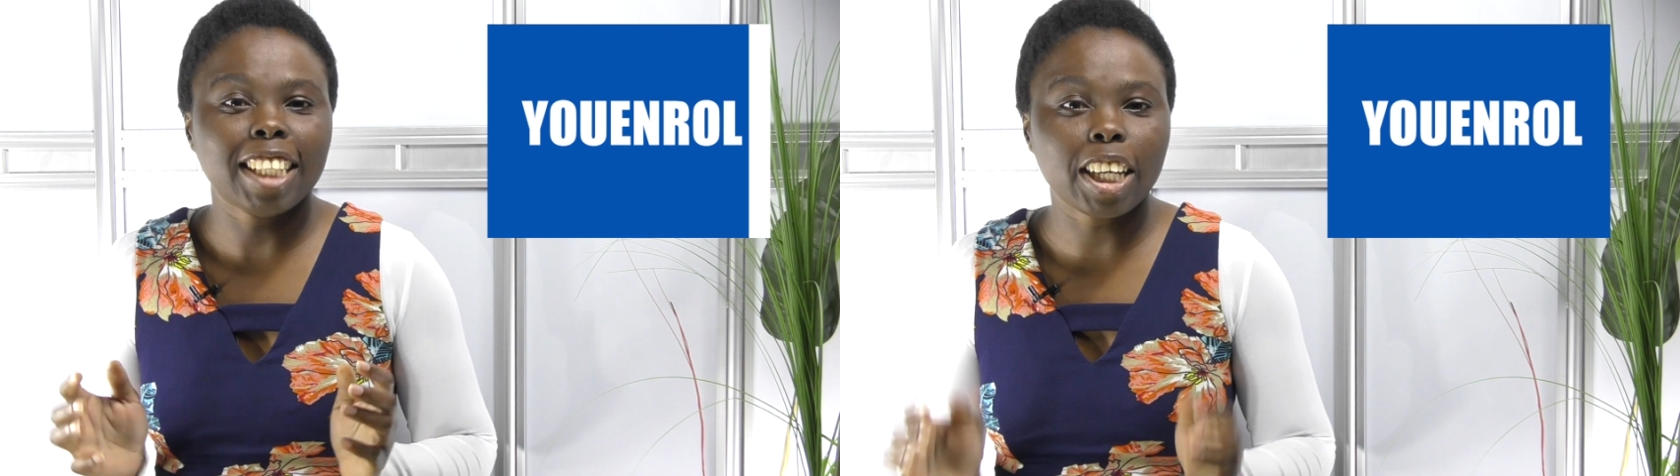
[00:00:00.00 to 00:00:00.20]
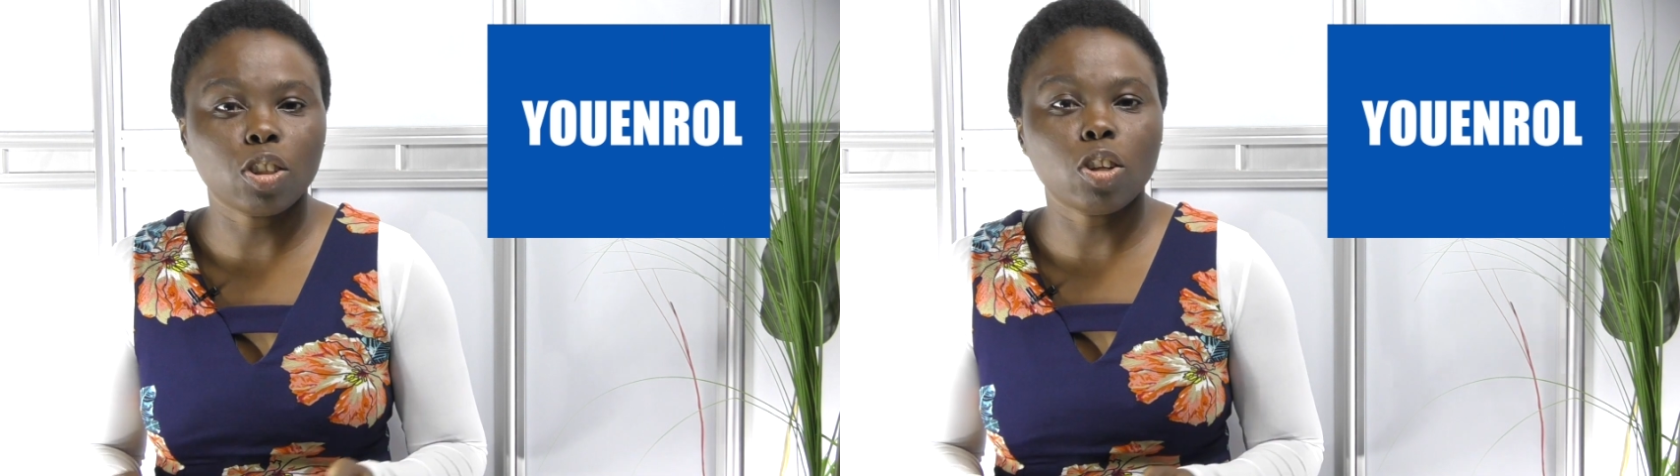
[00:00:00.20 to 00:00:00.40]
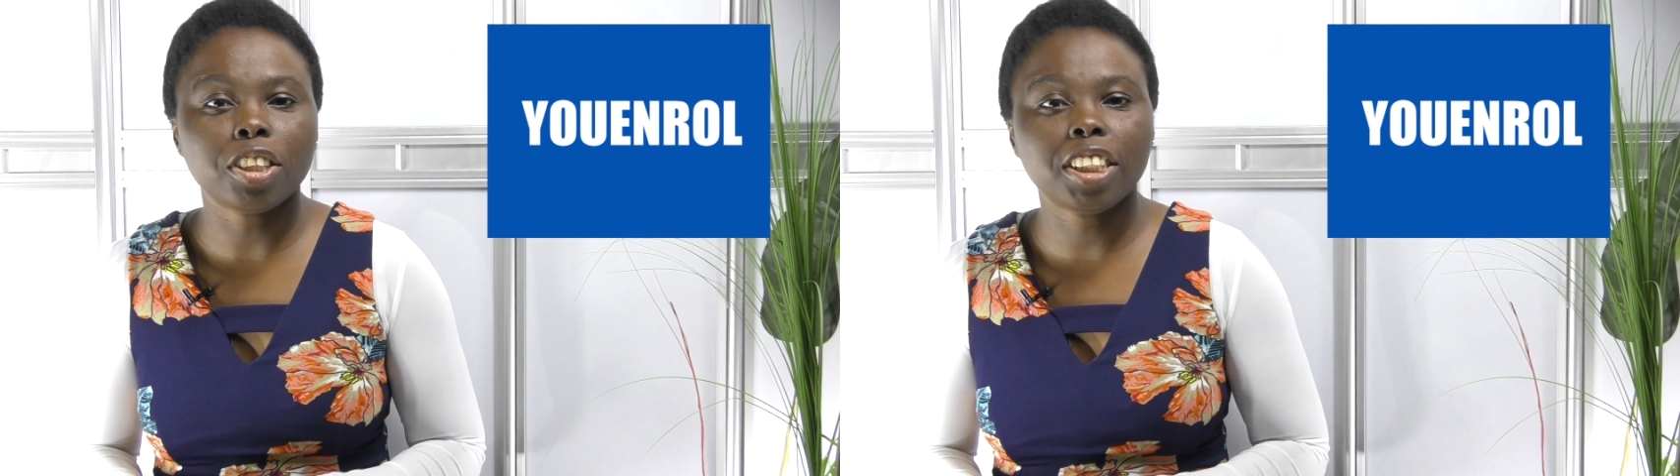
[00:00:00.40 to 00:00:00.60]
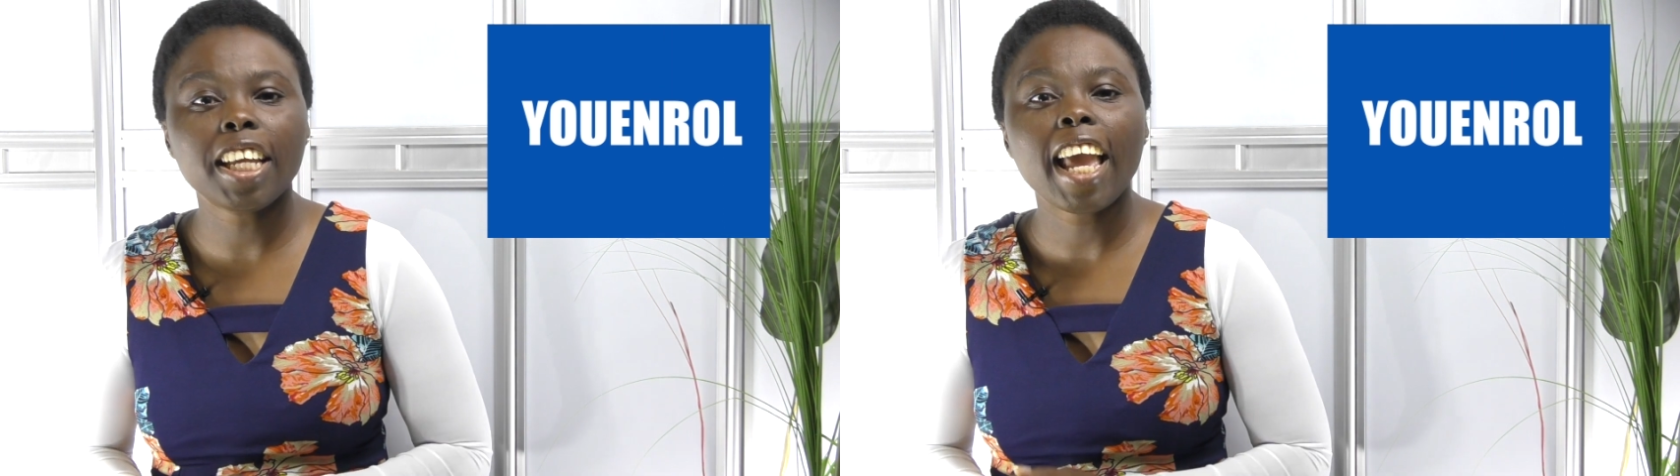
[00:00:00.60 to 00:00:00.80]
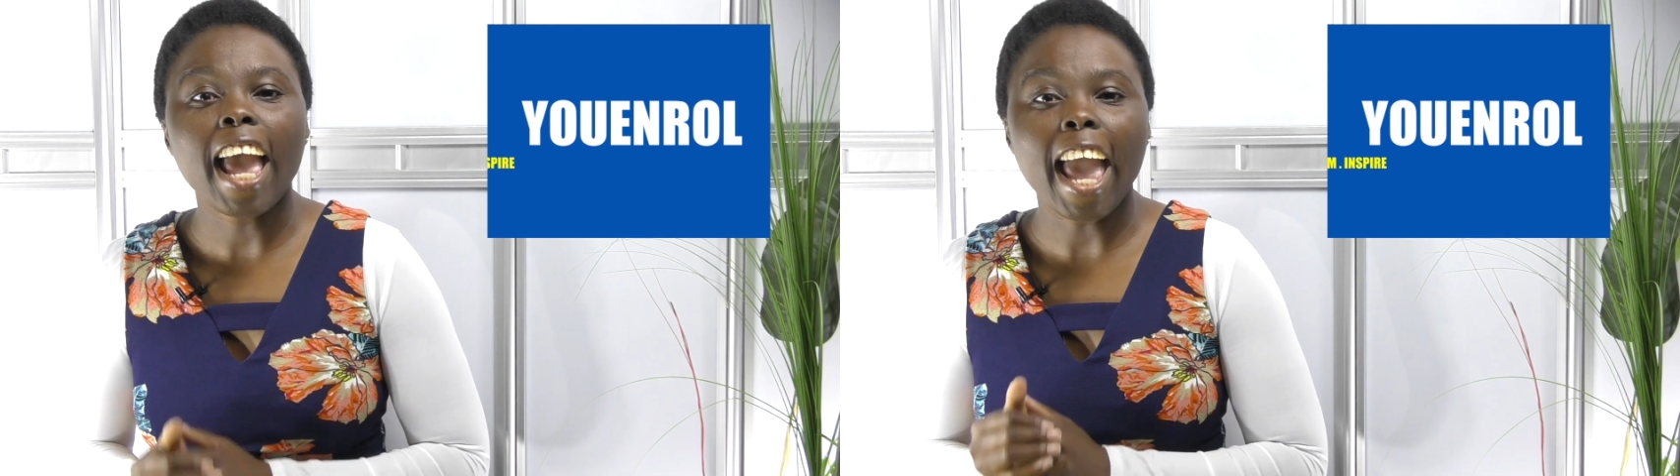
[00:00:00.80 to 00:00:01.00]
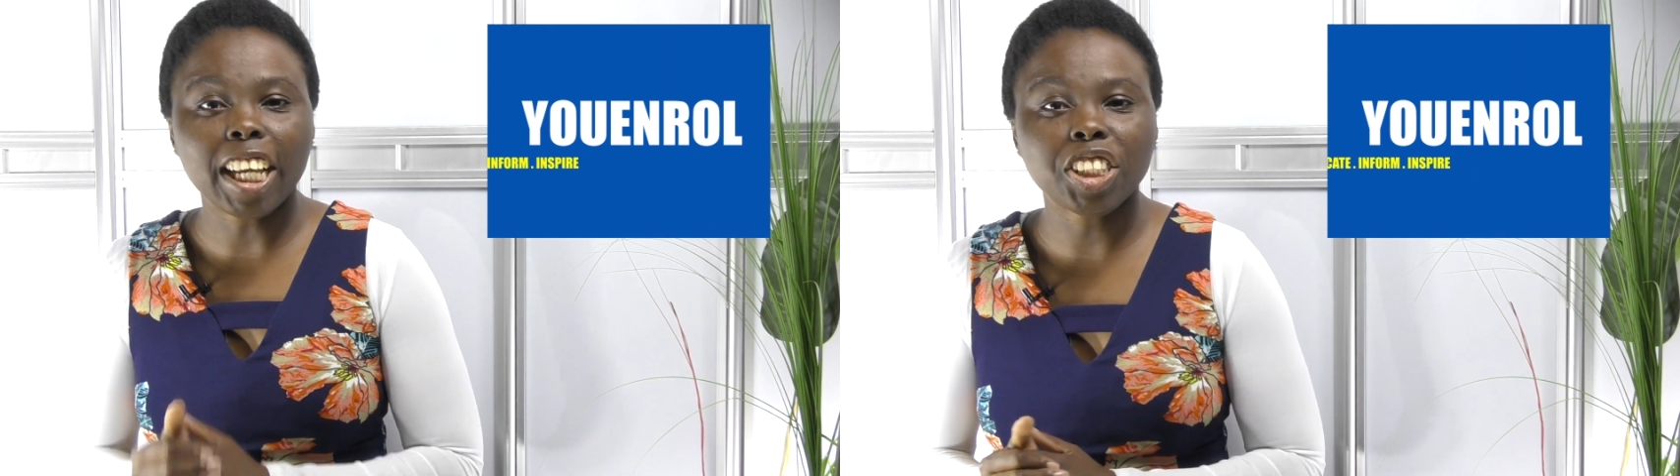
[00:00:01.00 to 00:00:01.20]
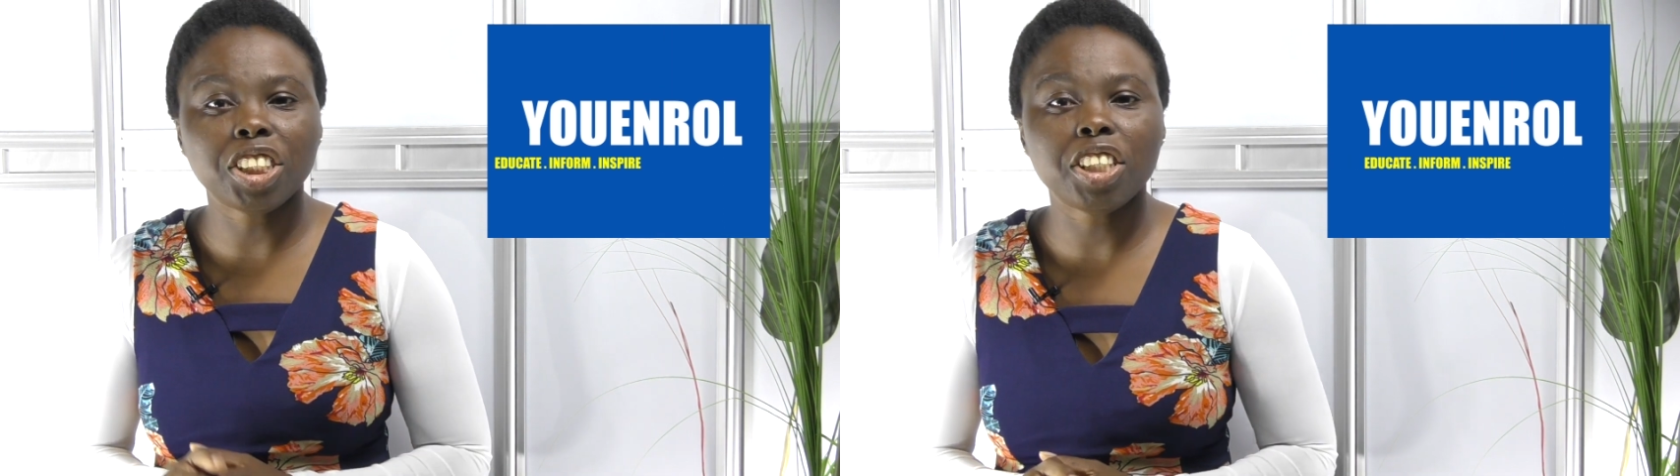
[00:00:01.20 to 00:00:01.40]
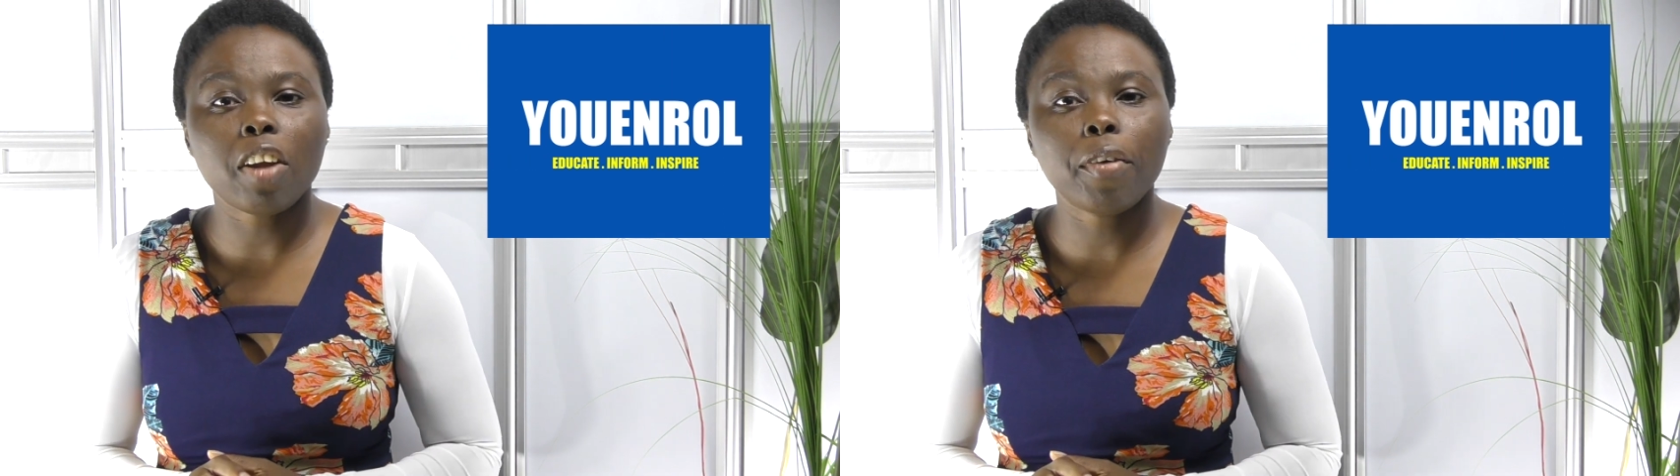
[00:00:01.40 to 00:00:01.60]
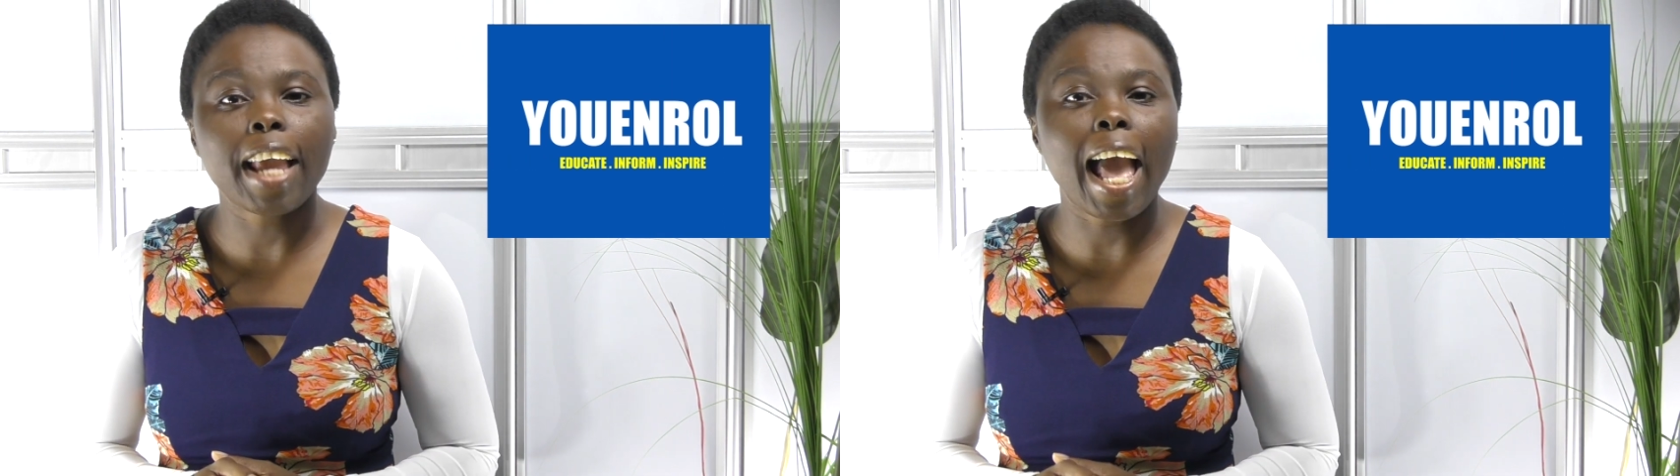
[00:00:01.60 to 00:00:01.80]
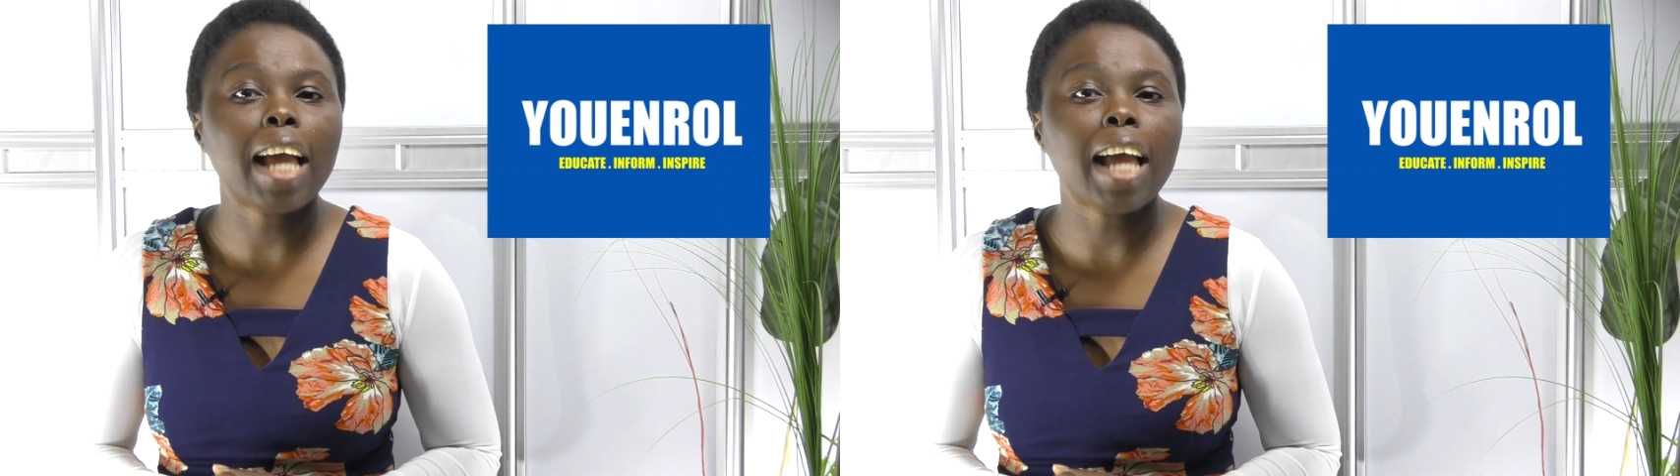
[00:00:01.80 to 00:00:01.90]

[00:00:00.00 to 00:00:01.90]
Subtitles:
technology, engineering,